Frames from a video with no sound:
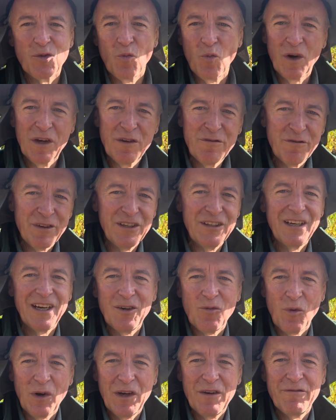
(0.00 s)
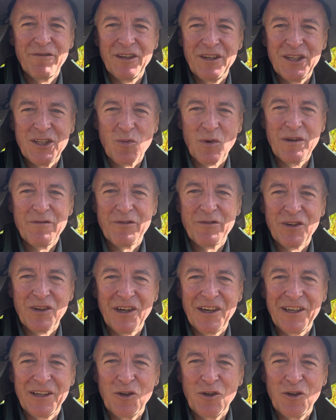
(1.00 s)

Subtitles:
One vineyard, one vintage, one variety,